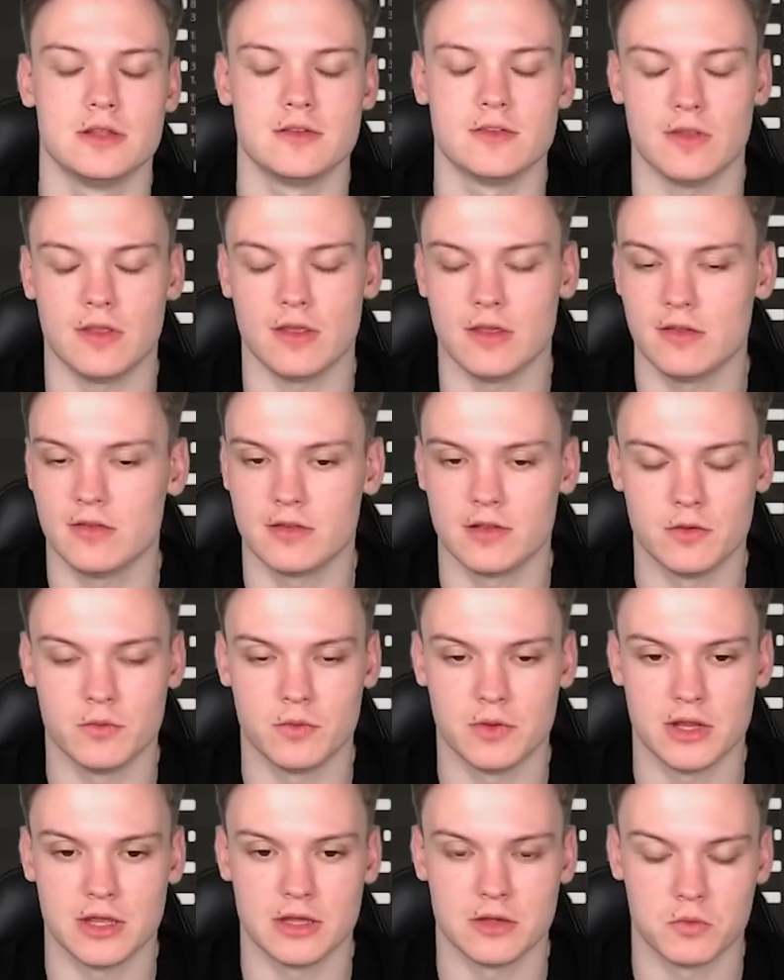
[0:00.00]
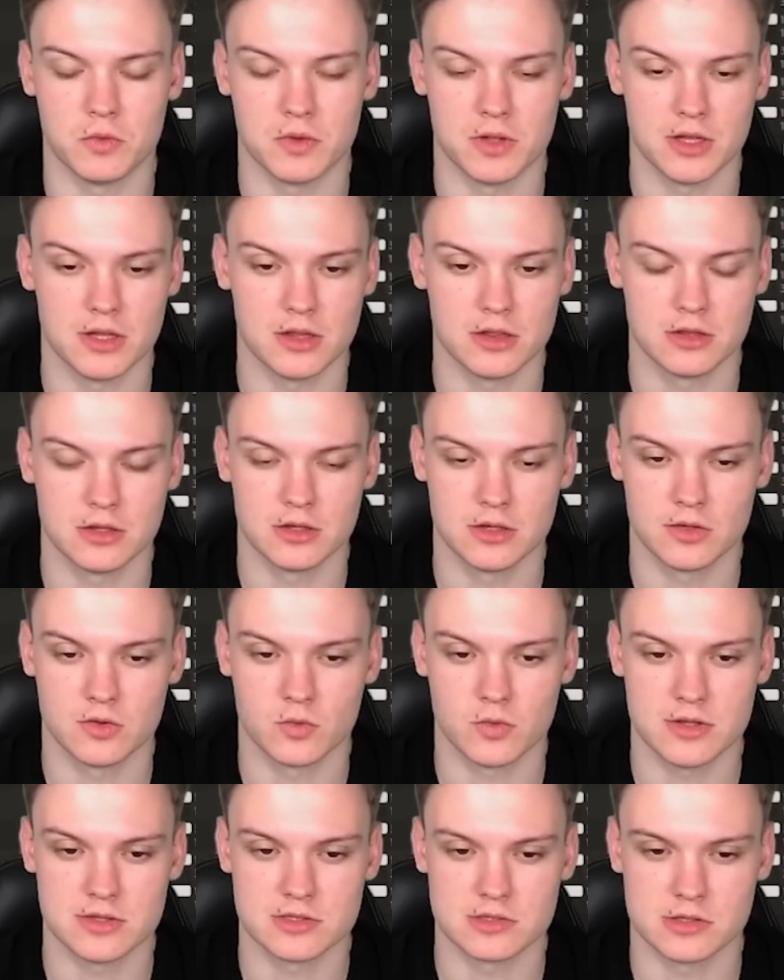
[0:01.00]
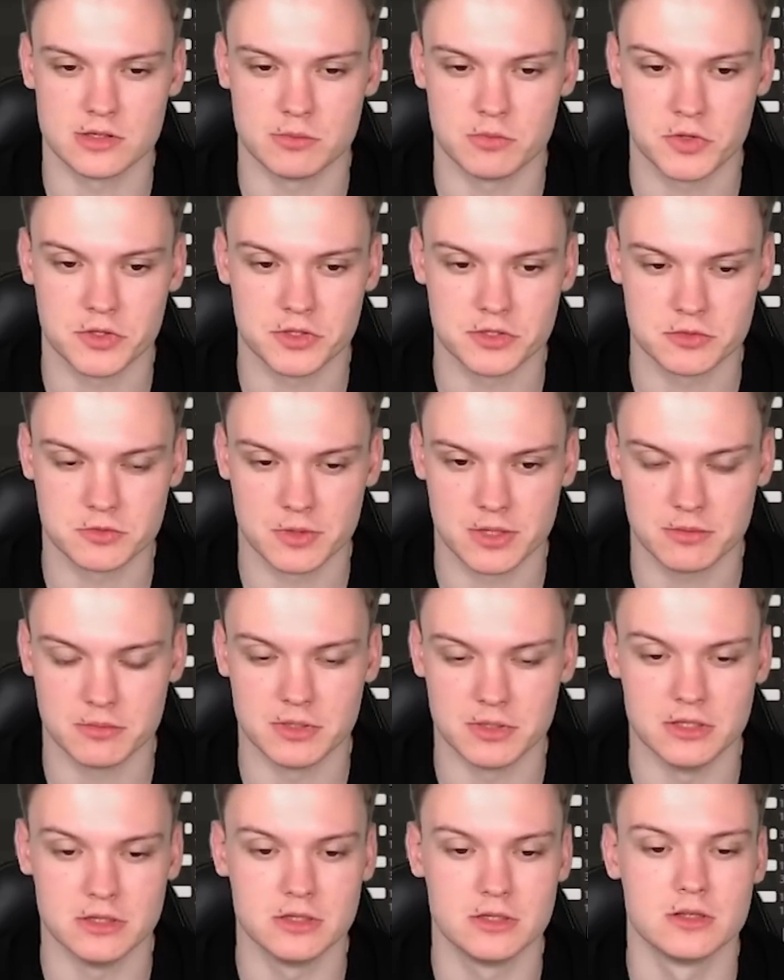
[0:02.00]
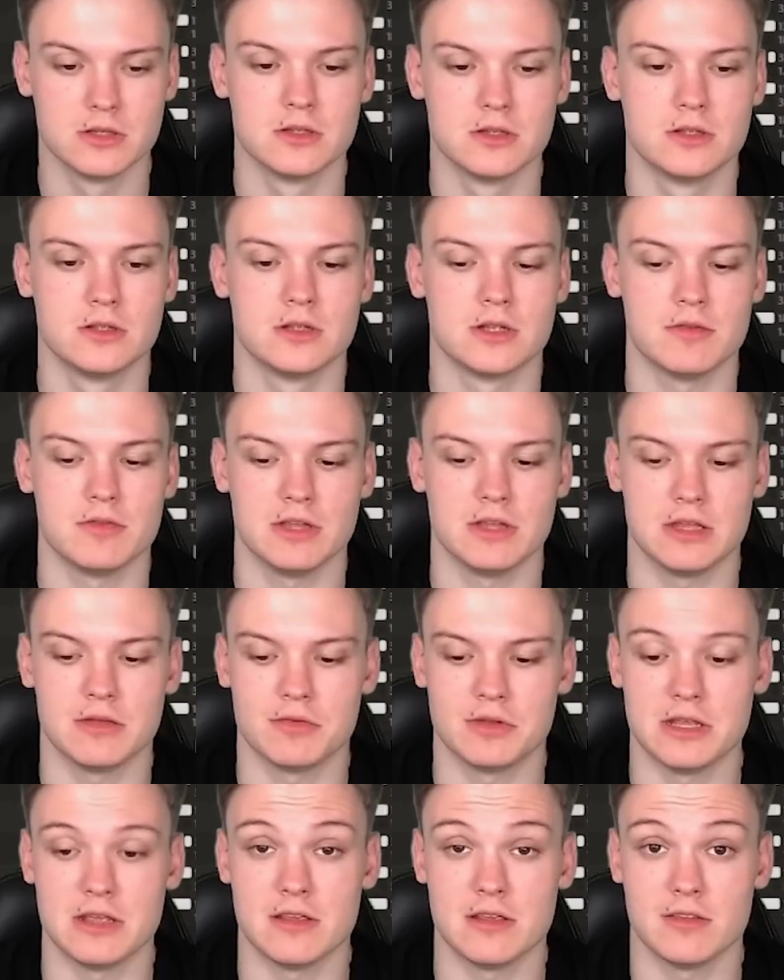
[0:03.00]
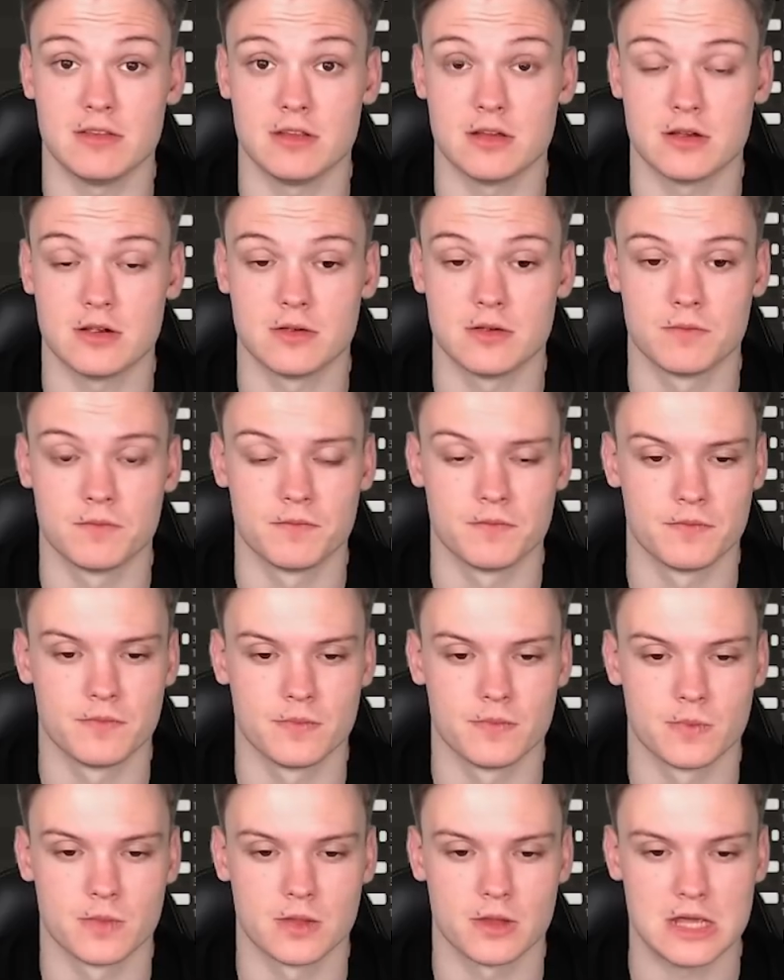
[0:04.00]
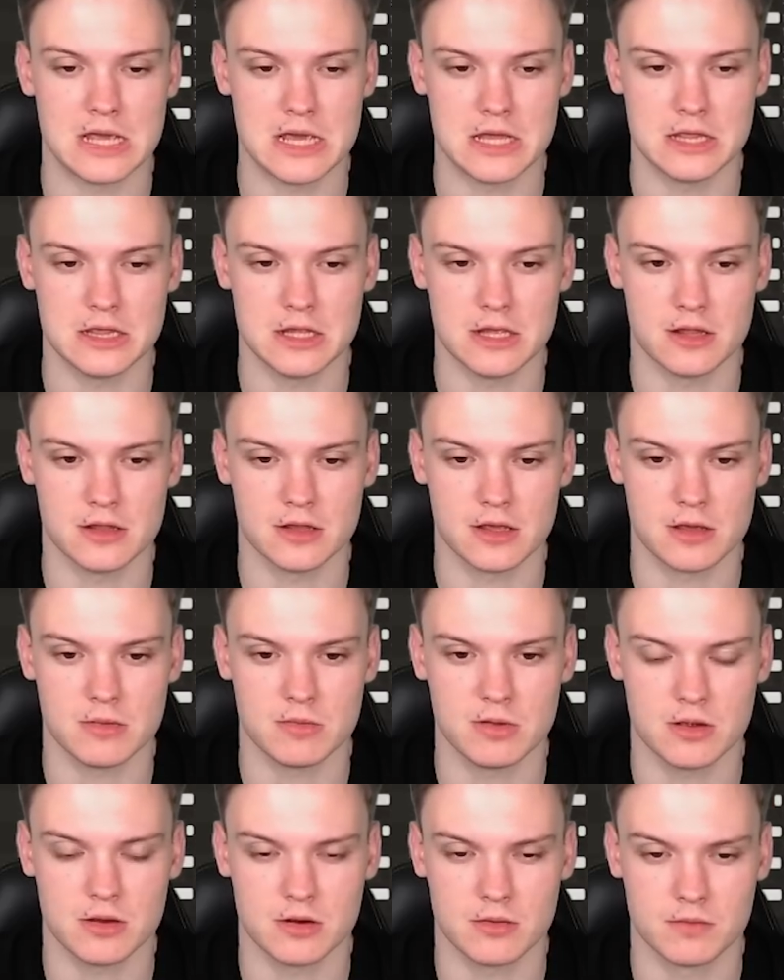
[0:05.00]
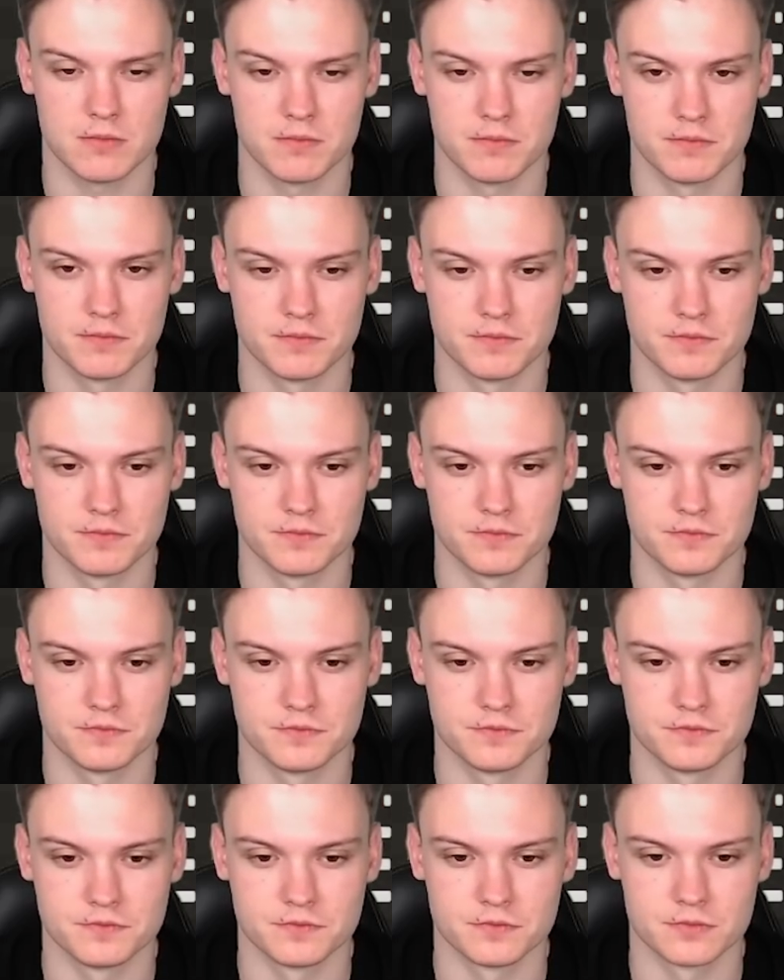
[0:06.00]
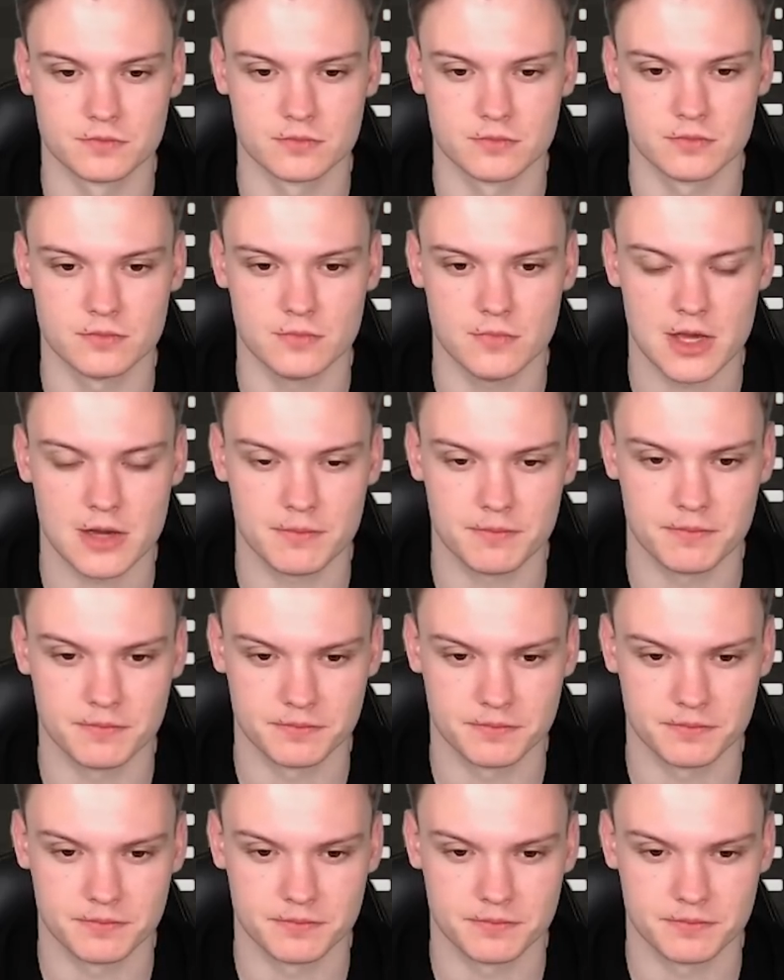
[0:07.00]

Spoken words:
It's easily winning with queens on the board as well, but I think even easier in the endgame here. Yeah.